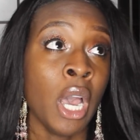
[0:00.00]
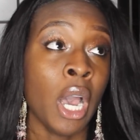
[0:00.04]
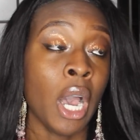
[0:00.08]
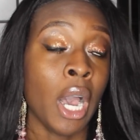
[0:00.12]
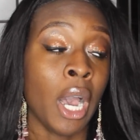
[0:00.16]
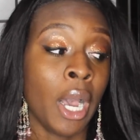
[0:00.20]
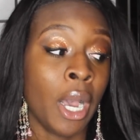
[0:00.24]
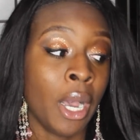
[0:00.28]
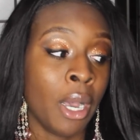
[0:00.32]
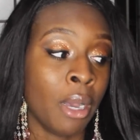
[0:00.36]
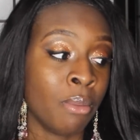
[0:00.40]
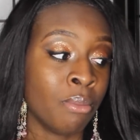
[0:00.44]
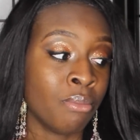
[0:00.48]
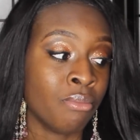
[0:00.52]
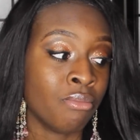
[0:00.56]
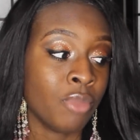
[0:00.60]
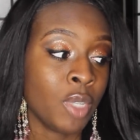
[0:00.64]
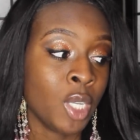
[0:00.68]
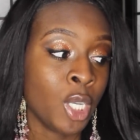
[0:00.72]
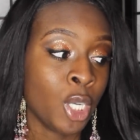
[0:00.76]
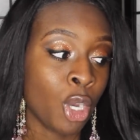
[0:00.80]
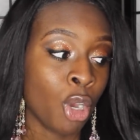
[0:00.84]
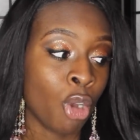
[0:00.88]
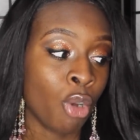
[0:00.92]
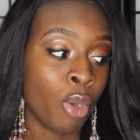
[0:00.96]
um,
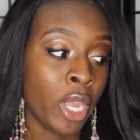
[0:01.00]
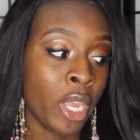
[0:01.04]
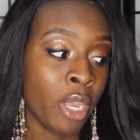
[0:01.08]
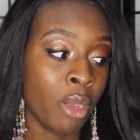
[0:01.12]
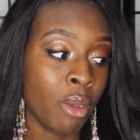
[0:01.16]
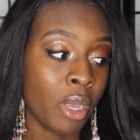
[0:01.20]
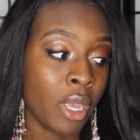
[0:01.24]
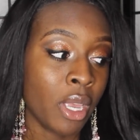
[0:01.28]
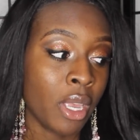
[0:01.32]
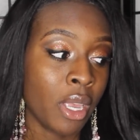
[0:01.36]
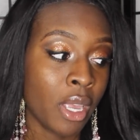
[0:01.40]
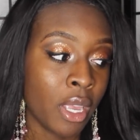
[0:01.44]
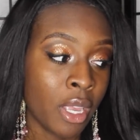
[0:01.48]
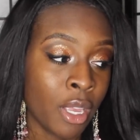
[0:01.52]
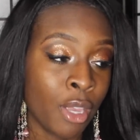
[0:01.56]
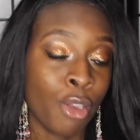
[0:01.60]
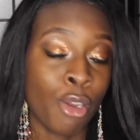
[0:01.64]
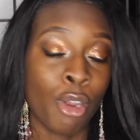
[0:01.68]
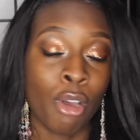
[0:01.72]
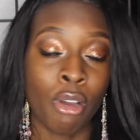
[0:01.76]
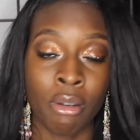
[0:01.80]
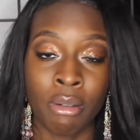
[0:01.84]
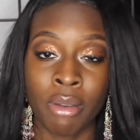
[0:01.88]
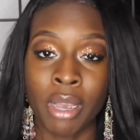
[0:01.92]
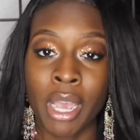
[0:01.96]
you know, it, you
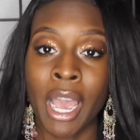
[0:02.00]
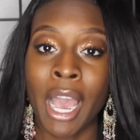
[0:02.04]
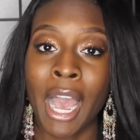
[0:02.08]
know,